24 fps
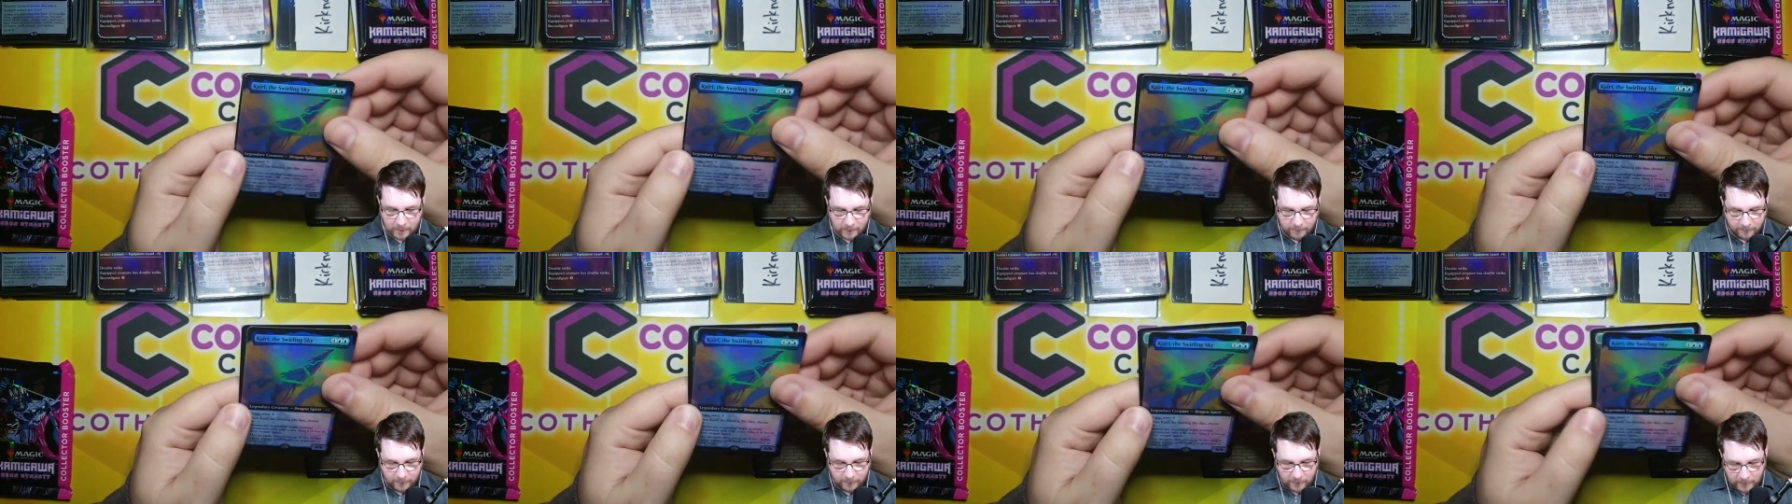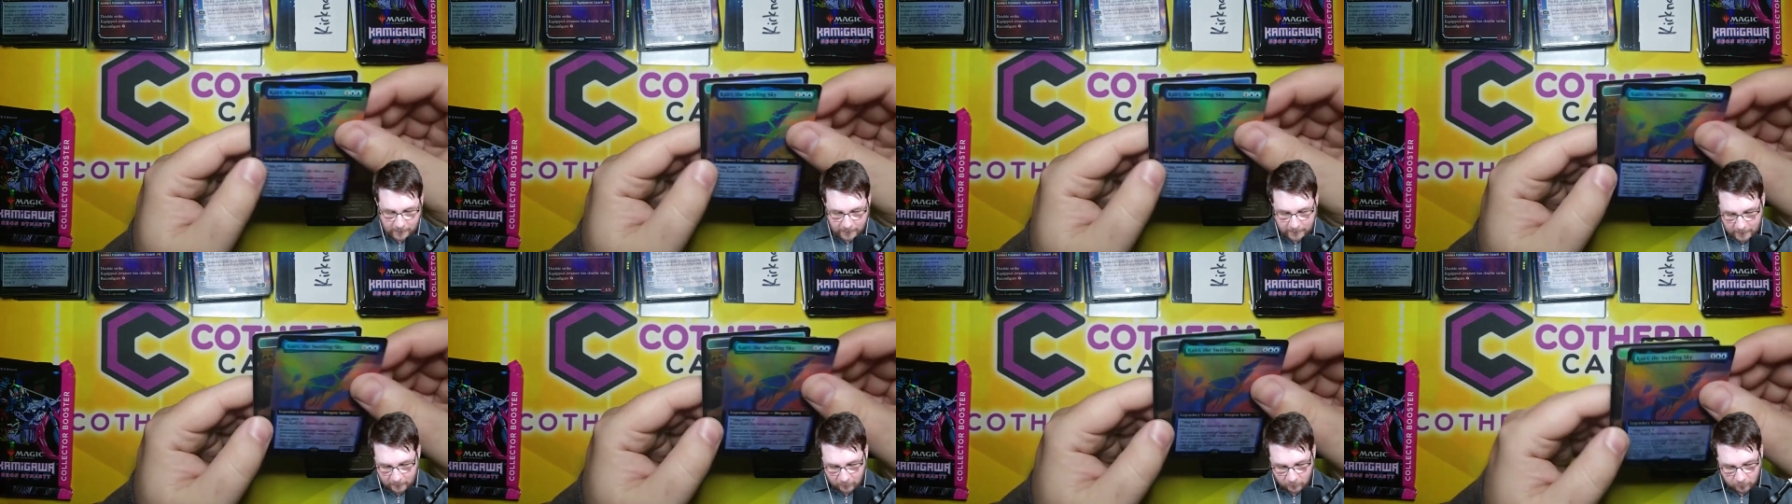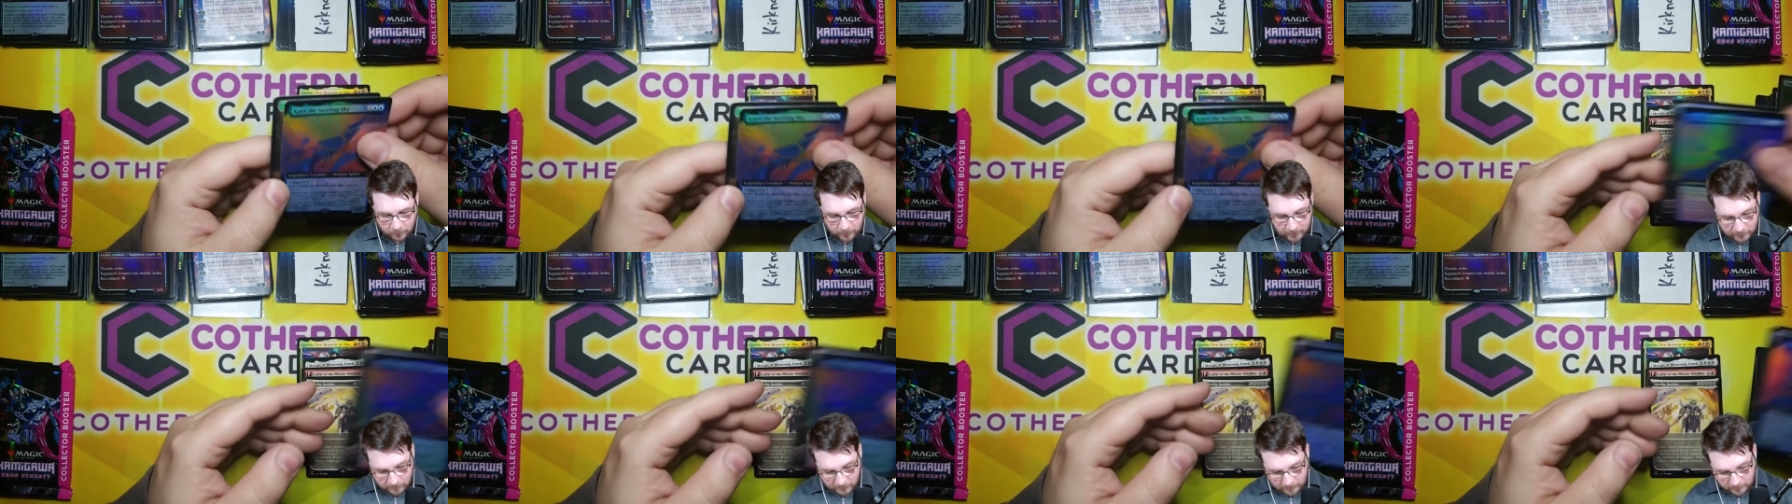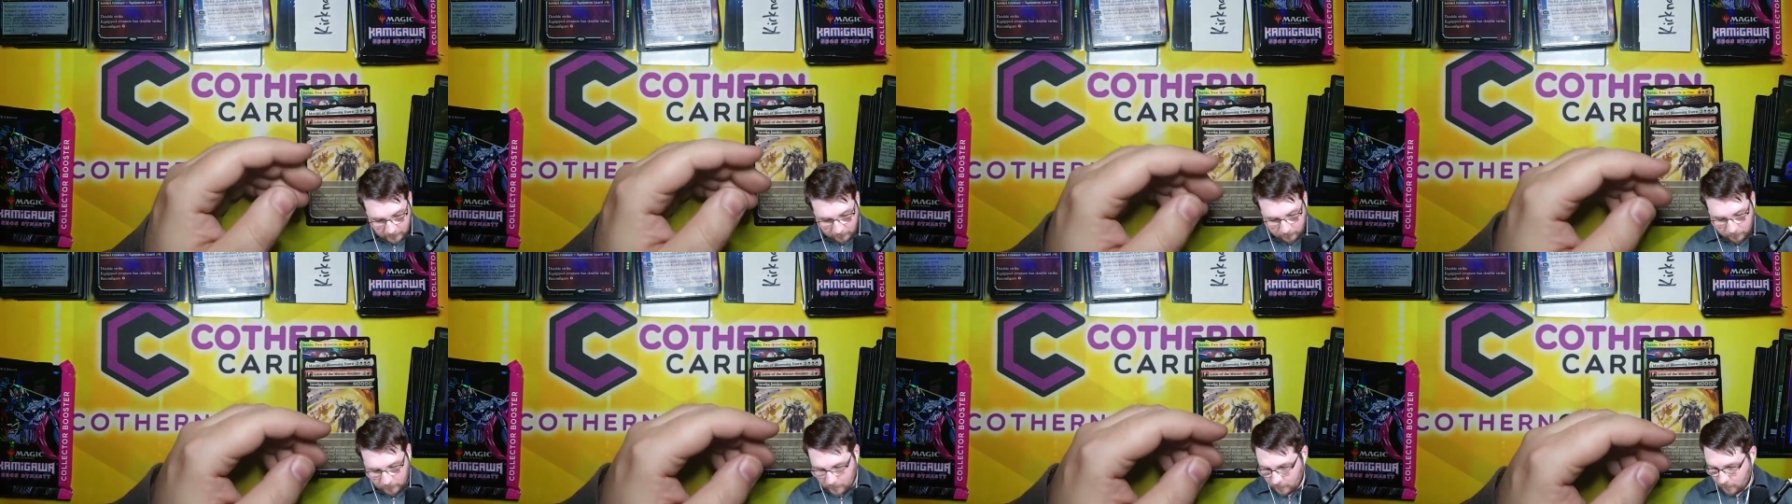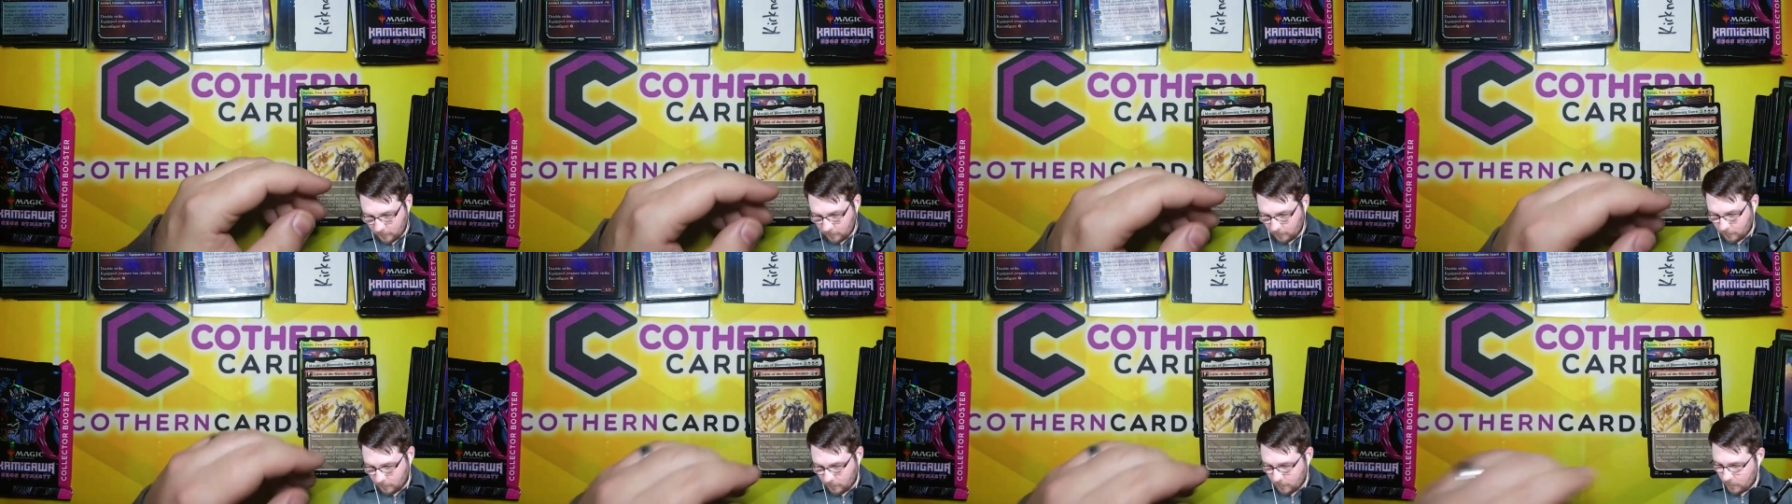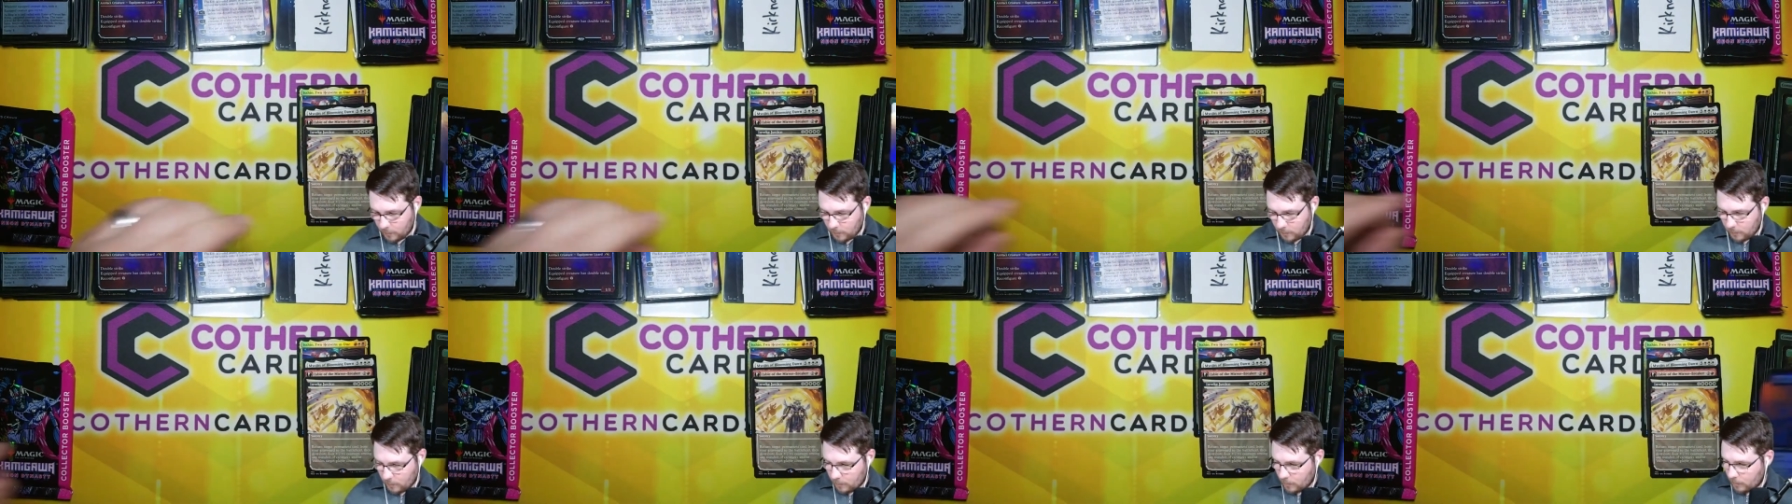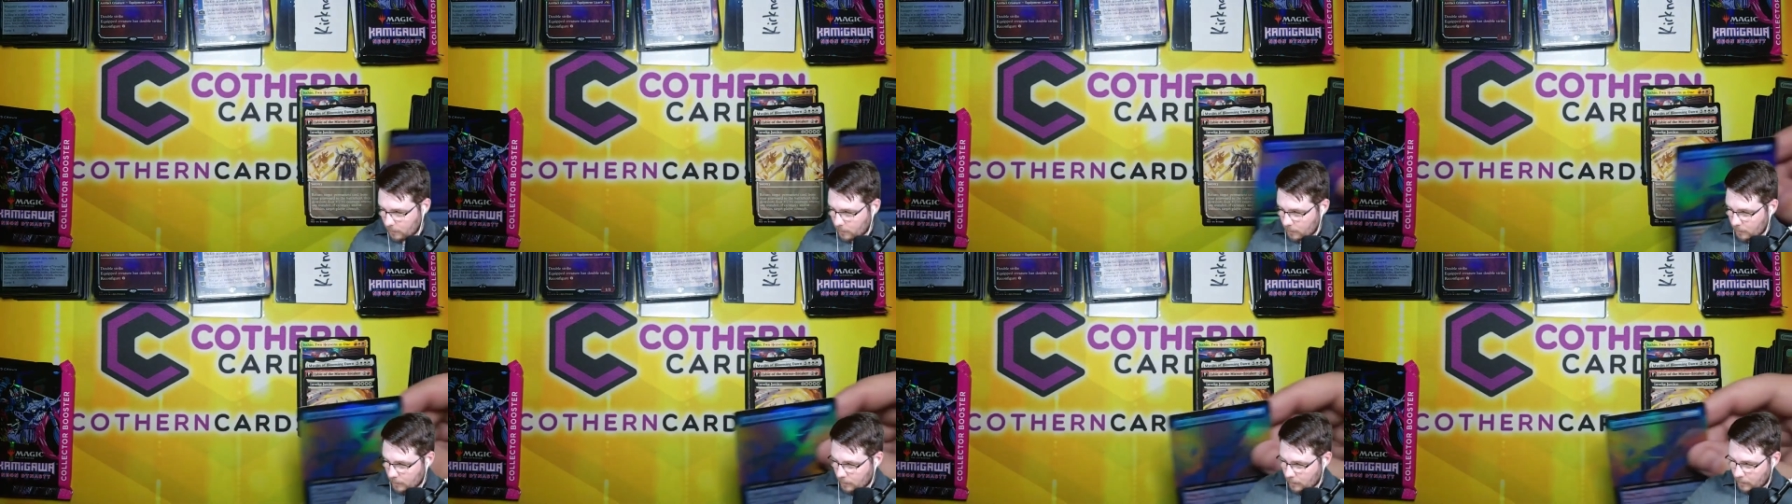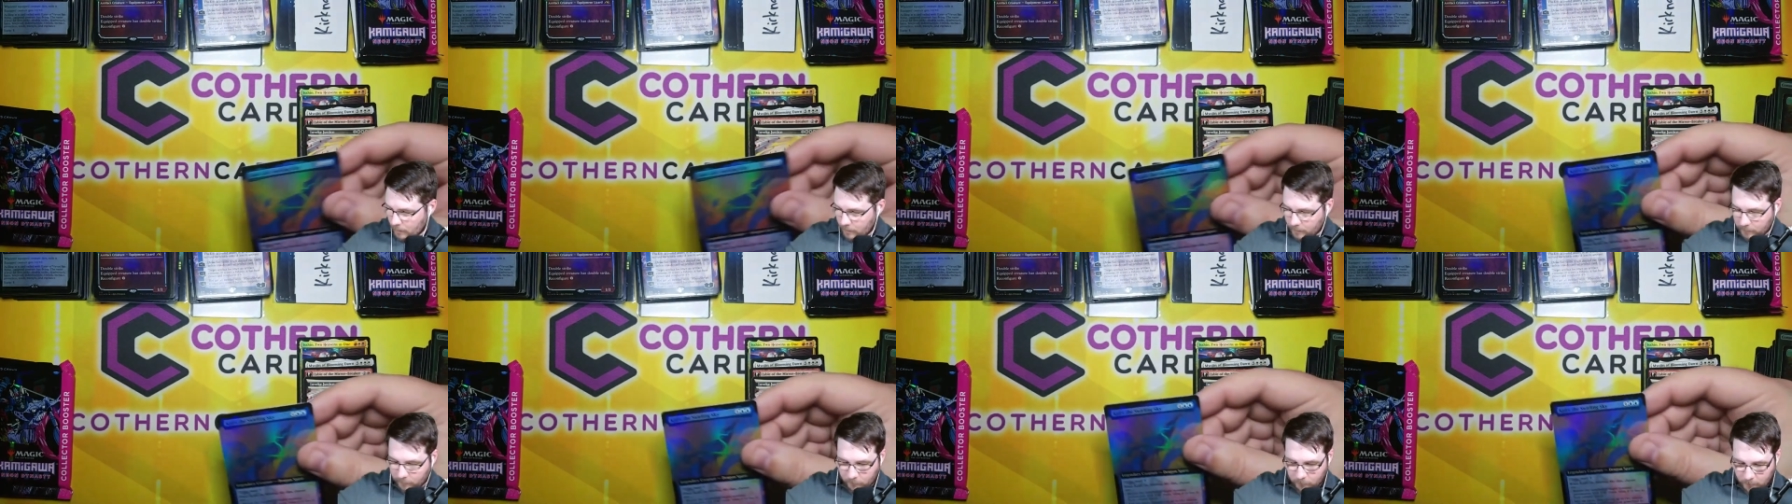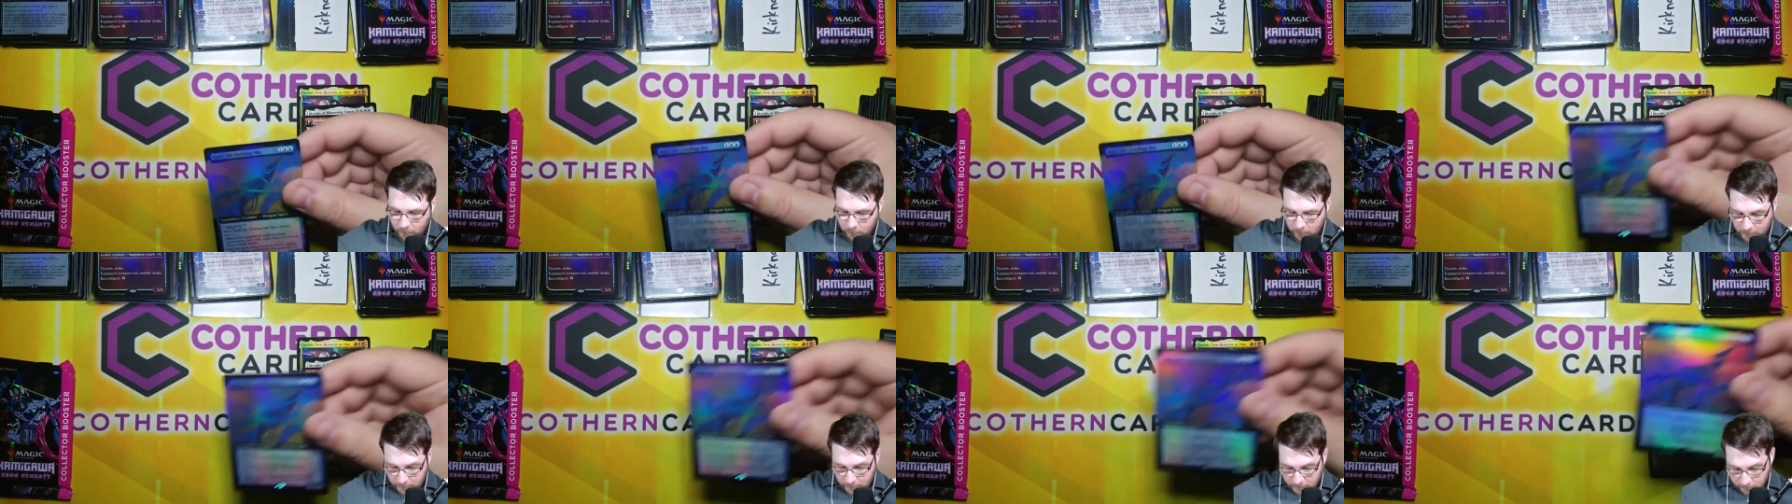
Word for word: I feel like that should be sleeved too. Uh, so we'll go ahead